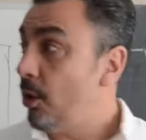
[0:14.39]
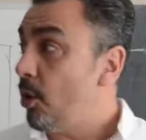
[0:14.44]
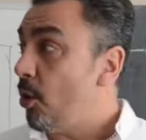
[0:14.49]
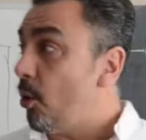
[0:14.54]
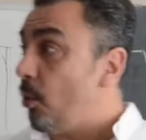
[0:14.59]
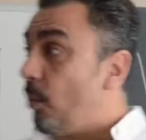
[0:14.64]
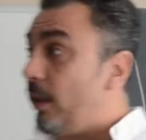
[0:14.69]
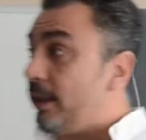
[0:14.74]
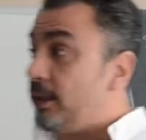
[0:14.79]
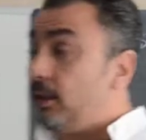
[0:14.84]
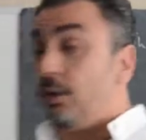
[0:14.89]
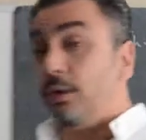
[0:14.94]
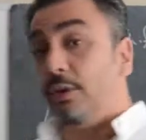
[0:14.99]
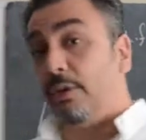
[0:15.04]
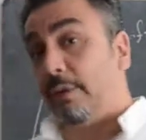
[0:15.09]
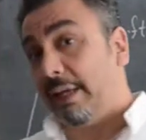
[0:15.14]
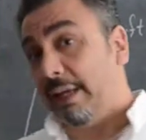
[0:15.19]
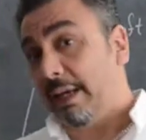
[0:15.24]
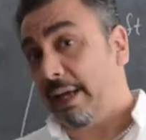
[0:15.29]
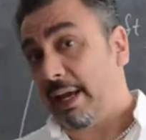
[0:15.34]
When you're
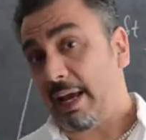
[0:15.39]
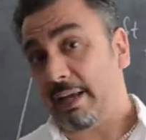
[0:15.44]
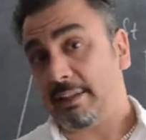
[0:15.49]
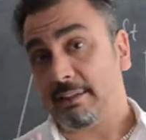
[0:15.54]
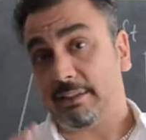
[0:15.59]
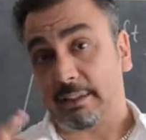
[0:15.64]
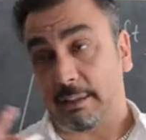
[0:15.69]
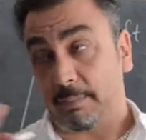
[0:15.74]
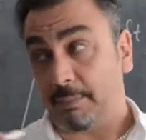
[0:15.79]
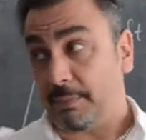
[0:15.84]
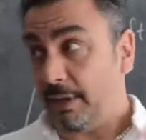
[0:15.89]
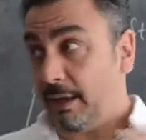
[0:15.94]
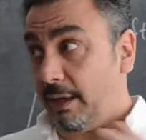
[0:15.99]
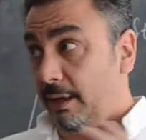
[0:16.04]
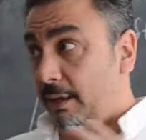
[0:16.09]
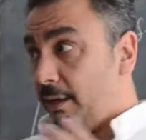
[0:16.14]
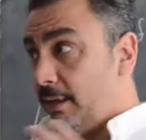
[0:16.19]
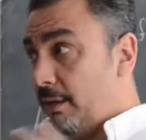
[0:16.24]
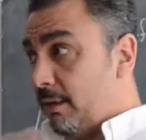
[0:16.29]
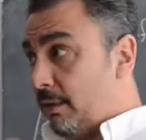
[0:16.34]
looking at
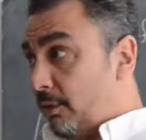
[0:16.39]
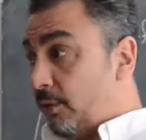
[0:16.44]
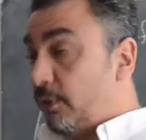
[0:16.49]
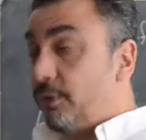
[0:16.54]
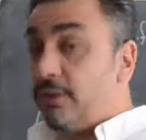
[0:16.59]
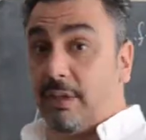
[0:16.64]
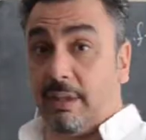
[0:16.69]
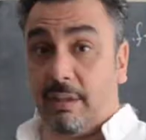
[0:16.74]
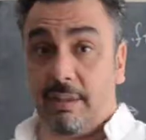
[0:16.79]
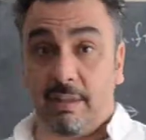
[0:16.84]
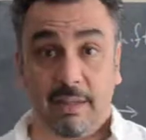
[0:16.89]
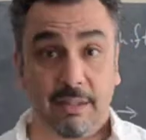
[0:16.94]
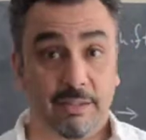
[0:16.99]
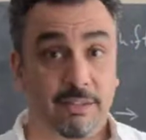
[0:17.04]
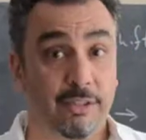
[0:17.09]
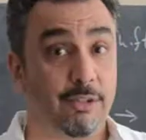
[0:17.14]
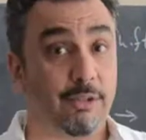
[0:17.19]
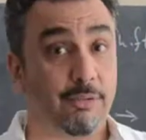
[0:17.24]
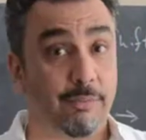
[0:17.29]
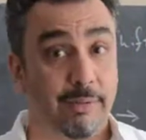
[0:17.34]
something, you see things
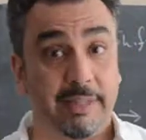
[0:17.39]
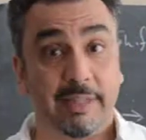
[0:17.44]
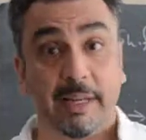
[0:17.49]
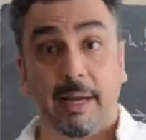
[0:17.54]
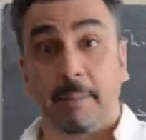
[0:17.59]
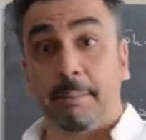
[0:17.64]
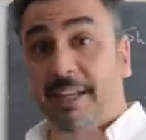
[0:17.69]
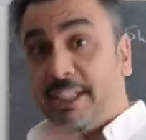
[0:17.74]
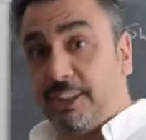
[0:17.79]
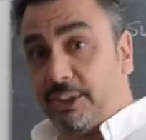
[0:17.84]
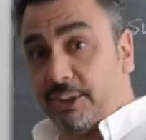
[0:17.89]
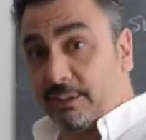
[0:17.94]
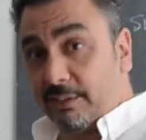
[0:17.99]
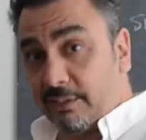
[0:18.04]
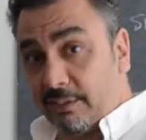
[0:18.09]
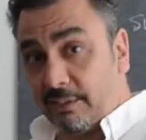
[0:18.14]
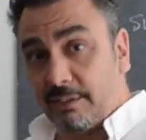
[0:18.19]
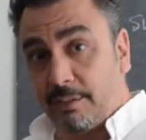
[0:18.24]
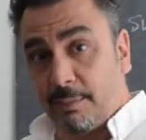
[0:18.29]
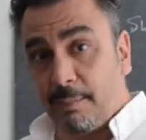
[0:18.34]
in 3
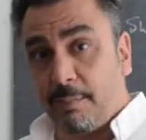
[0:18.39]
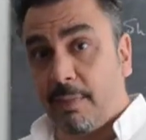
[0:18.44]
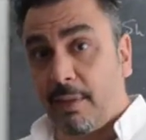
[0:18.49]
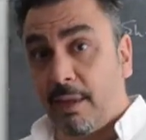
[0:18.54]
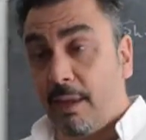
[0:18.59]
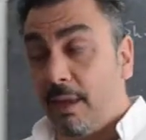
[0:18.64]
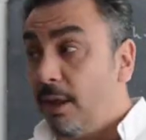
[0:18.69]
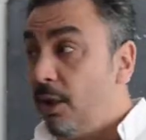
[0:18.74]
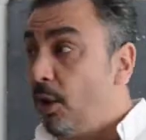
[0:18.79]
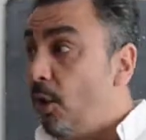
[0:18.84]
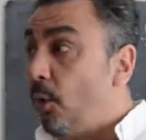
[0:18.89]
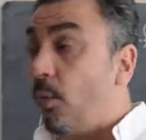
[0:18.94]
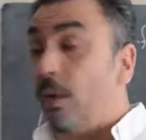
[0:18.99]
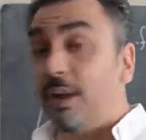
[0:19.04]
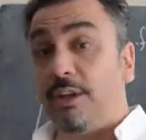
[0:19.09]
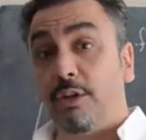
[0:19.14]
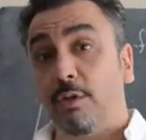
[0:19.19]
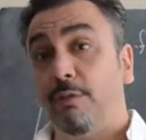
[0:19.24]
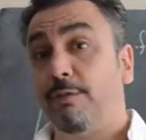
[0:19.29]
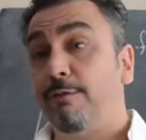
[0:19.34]
dimensions. When
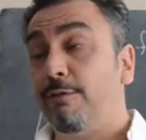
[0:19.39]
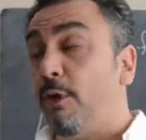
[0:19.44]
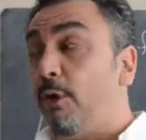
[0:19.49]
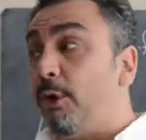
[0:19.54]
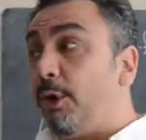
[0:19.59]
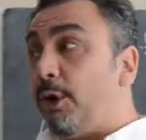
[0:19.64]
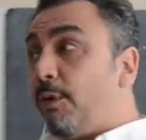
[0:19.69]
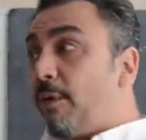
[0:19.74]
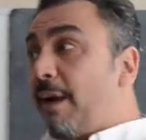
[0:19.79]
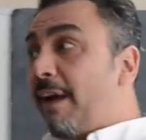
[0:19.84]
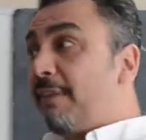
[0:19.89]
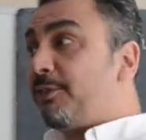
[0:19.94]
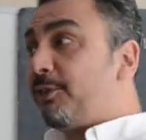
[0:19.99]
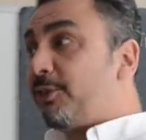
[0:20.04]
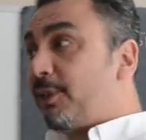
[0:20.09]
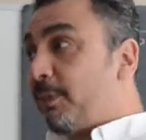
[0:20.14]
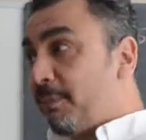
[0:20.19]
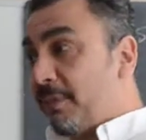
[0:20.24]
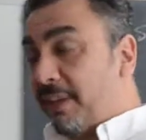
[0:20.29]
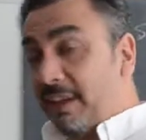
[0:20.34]
you photograph
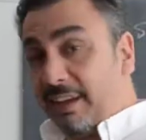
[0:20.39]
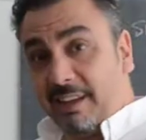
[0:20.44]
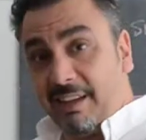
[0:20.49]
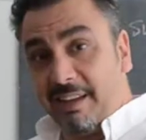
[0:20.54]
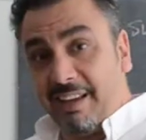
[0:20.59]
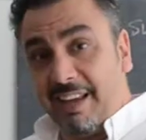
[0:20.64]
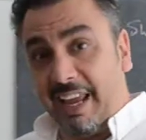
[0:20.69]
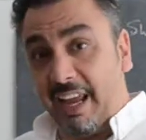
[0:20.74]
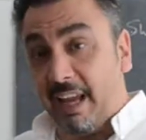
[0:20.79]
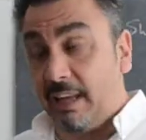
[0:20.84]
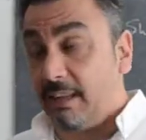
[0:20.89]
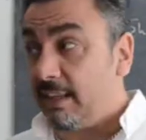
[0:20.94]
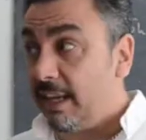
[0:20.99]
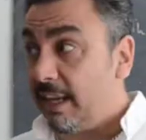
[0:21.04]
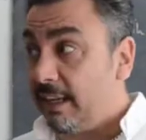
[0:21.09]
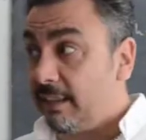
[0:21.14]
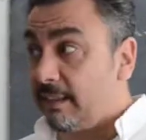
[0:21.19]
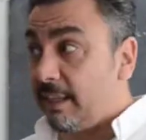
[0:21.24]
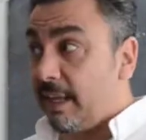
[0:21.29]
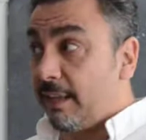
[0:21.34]
something, it
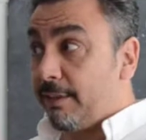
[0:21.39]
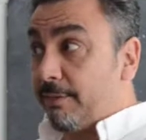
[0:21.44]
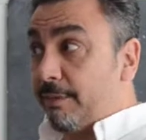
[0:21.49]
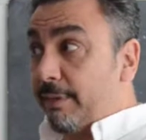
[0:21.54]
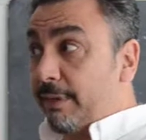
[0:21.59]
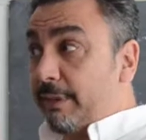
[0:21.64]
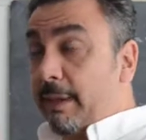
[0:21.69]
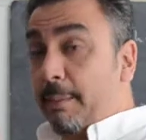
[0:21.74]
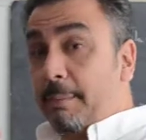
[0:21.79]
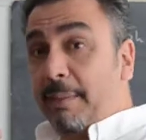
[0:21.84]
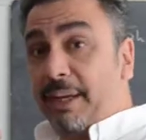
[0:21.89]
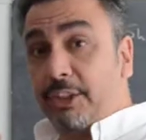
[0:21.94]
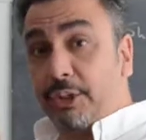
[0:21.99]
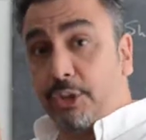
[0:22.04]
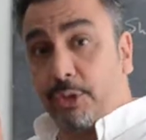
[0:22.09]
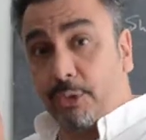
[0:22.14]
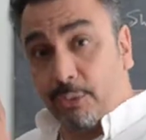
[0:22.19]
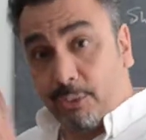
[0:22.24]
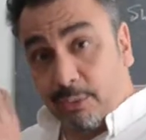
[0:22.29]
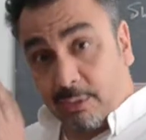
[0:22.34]
takes that
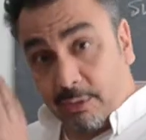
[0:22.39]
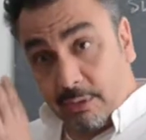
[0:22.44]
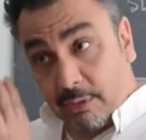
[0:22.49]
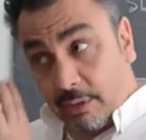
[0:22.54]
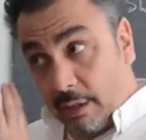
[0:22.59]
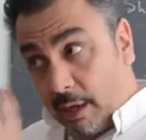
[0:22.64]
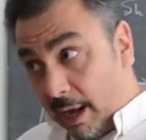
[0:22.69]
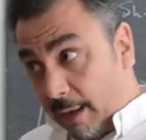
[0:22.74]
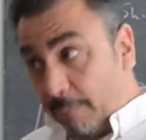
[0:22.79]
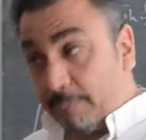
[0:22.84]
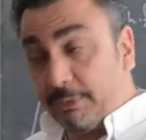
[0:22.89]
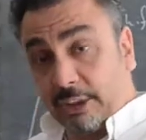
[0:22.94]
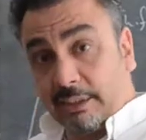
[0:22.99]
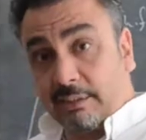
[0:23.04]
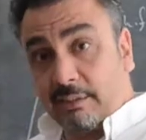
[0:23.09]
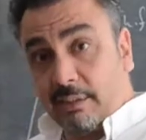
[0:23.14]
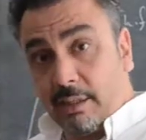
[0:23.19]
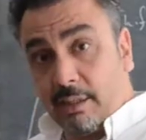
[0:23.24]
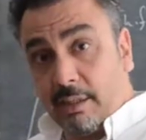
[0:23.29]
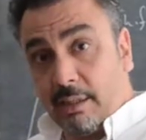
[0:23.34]
3-dimensional
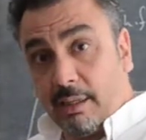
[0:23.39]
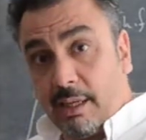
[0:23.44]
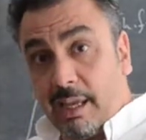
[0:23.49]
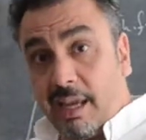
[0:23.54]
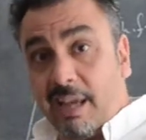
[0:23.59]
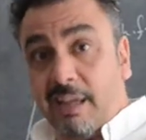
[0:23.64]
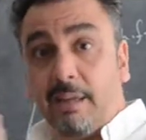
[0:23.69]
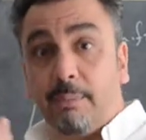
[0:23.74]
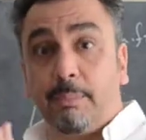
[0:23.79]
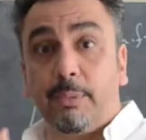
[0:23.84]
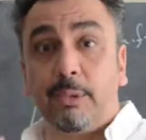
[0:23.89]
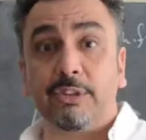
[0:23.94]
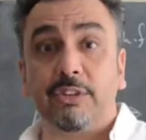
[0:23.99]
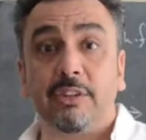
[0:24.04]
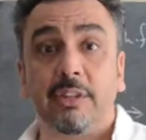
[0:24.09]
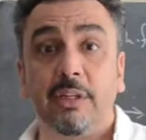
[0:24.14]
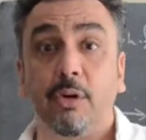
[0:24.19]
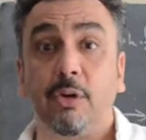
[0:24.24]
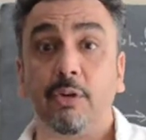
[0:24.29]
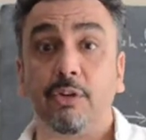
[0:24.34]
object and it puts
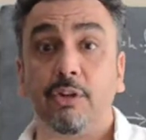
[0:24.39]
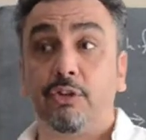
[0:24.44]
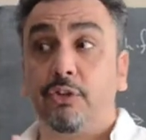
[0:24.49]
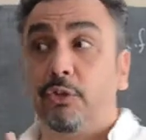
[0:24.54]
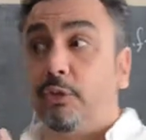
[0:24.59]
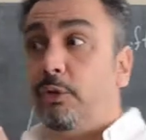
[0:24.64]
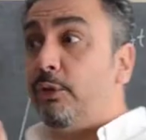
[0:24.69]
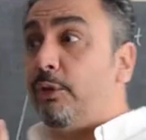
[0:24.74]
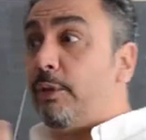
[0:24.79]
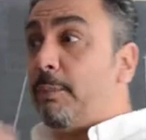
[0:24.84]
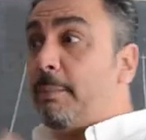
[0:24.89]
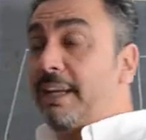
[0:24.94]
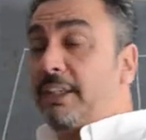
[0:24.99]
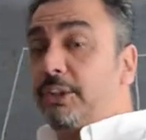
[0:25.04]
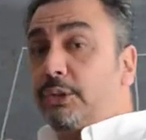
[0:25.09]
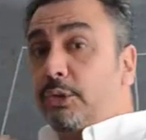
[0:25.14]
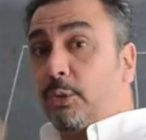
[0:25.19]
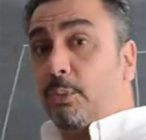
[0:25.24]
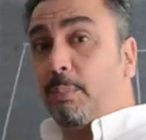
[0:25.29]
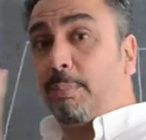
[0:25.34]
it on a
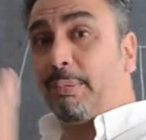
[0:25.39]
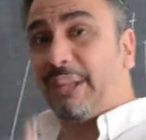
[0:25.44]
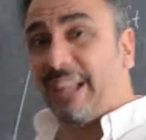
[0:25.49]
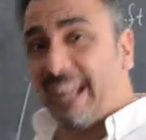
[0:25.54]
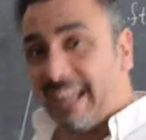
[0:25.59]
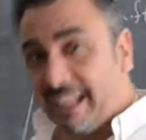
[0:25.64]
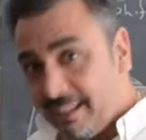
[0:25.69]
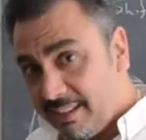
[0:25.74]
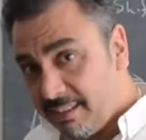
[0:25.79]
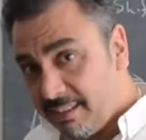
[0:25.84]
2-dimensional plane.